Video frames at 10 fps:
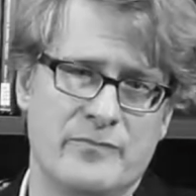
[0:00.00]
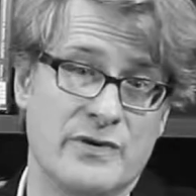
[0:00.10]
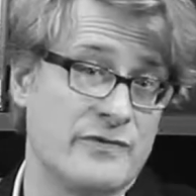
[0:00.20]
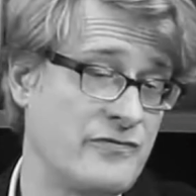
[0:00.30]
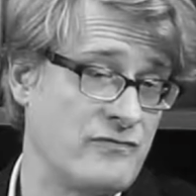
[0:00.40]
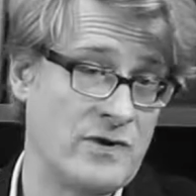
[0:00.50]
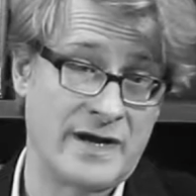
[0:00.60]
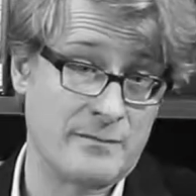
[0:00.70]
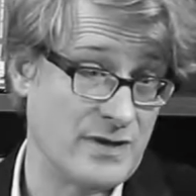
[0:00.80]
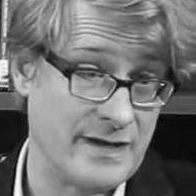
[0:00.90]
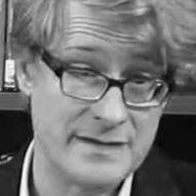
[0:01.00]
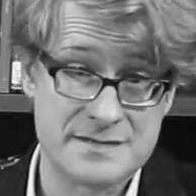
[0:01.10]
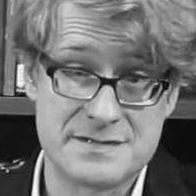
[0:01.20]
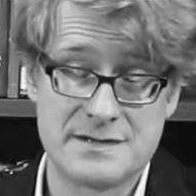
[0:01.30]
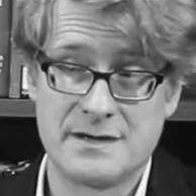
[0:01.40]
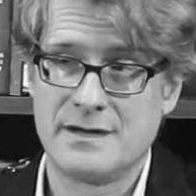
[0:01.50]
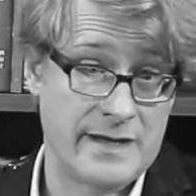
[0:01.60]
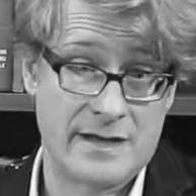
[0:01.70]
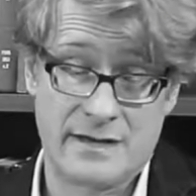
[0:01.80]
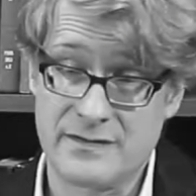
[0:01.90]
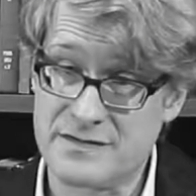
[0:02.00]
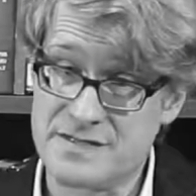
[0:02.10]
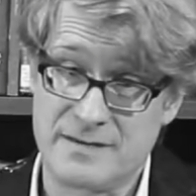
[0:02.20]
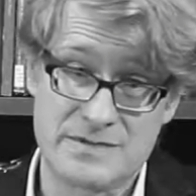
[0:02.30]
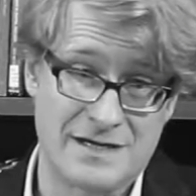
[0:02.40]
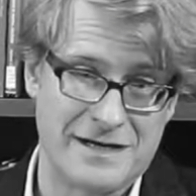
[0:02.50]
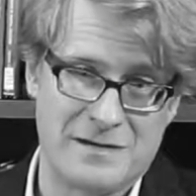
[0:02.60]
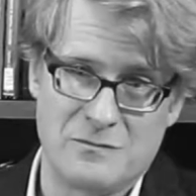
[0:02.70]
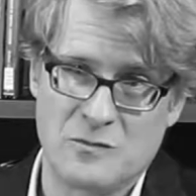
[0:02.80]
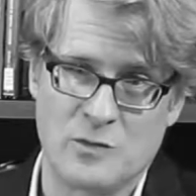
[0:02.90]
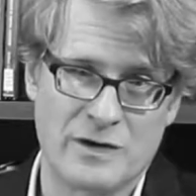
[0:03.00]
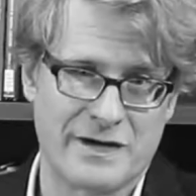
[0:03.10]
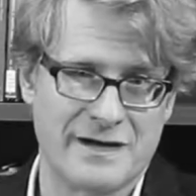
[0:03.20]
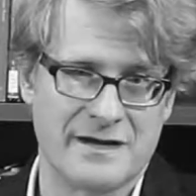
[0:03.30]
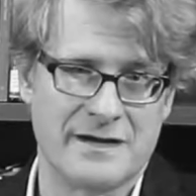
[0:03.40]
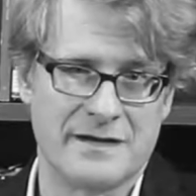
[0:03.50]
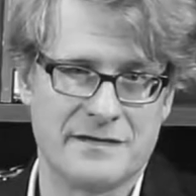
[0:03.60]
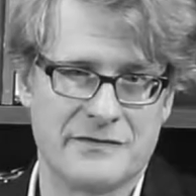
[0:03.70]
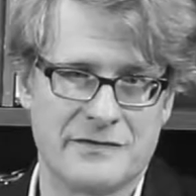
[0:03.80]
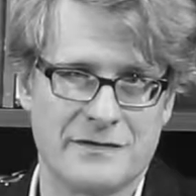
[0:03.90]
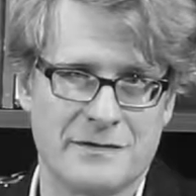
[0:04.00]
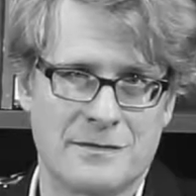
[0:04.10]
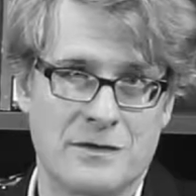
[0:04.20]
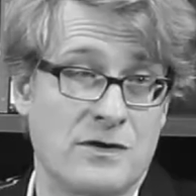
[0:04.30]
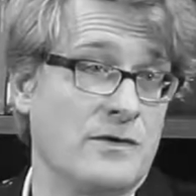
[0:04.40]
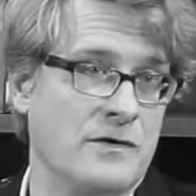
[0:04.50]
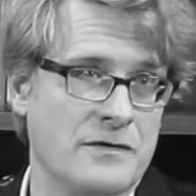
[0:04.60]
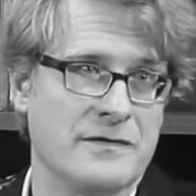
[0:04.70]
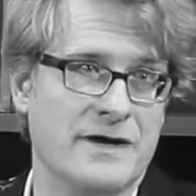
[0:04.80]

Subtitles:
both writing plays and at the same time working as a clerk,